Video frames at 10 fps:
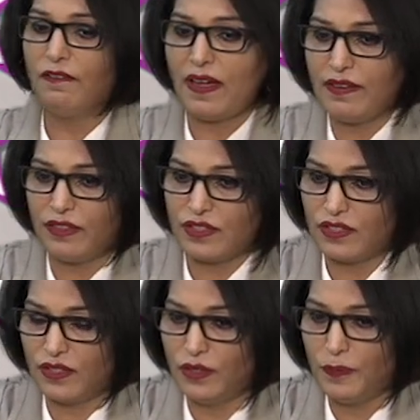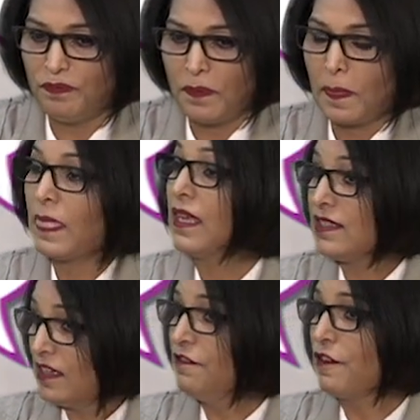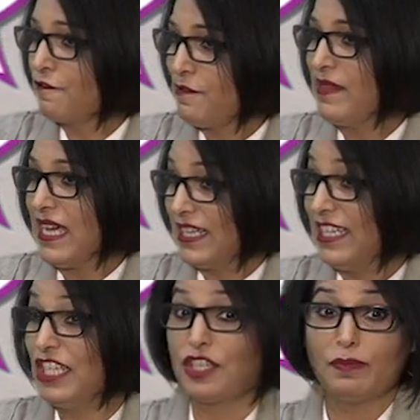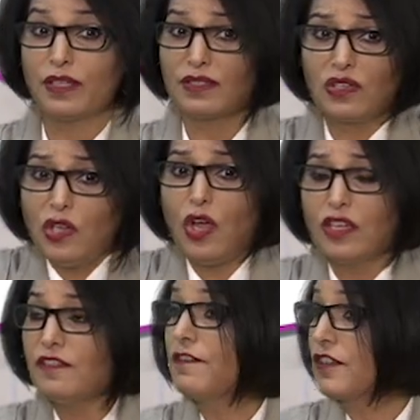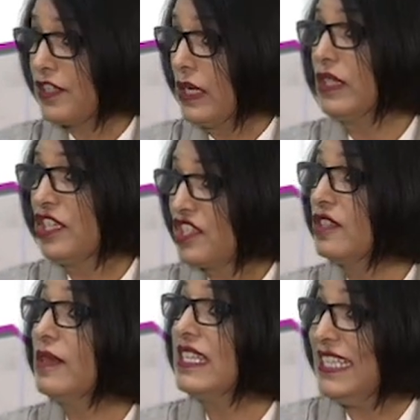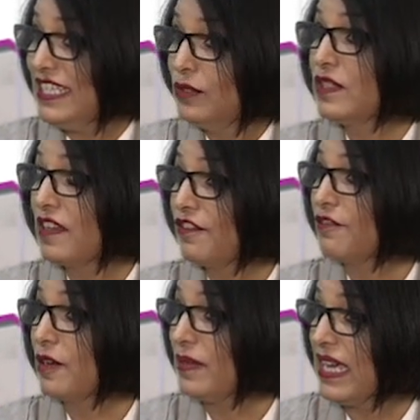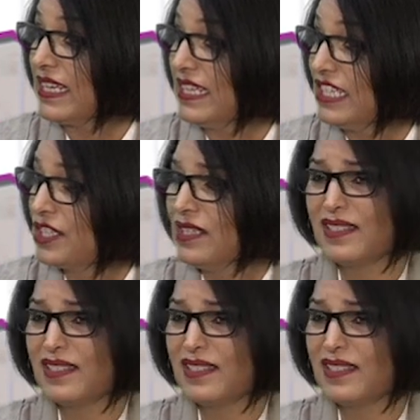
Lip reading: I was to suffer from that condition, because a lot of our South Asian community do suffer from that condition, and